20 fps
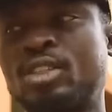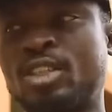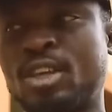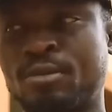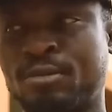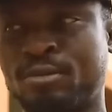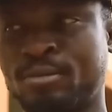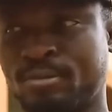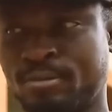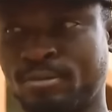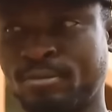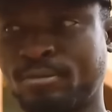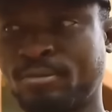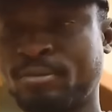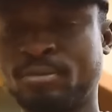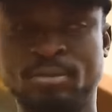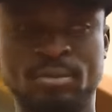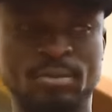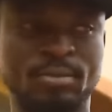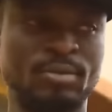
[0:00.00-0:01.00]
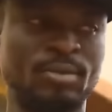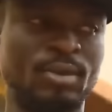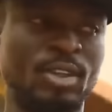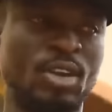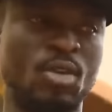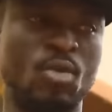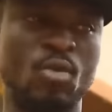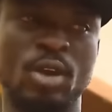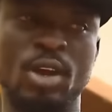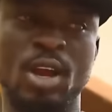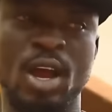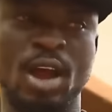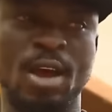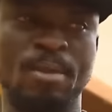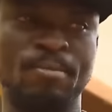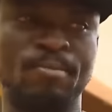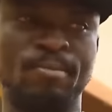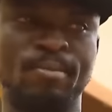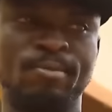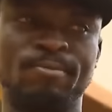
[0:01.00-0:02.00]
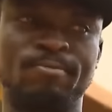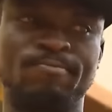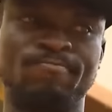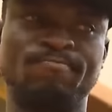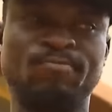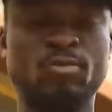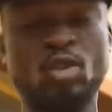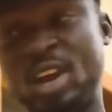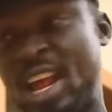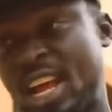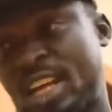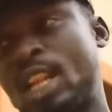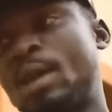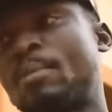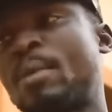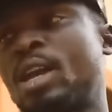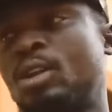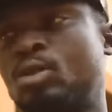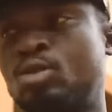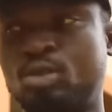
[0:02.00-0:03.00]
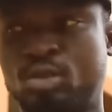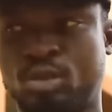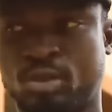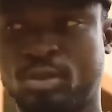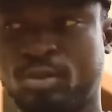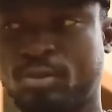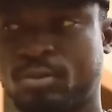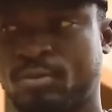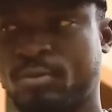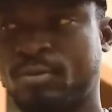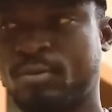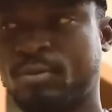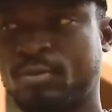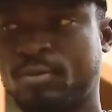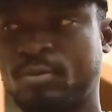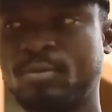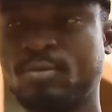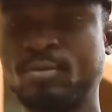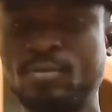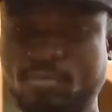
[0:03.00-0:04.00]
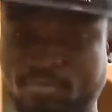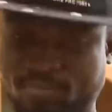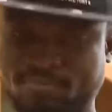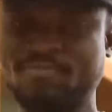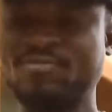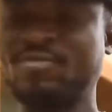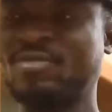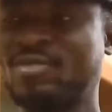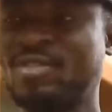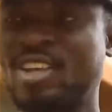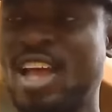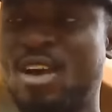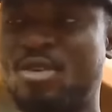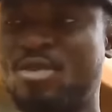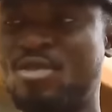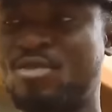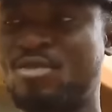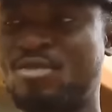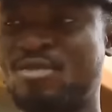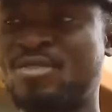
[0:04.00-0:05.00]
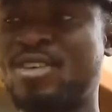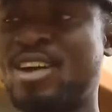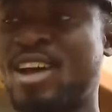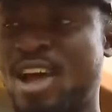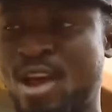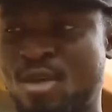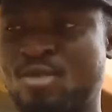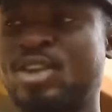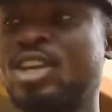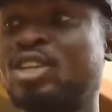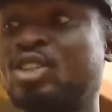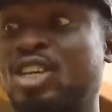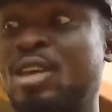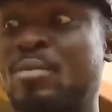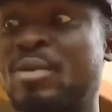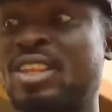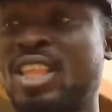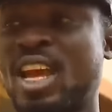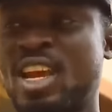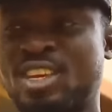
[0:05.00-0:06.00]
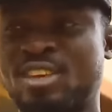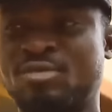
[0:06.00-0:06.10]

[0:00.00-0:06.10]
When I clear my goose, I'll get you a better gift.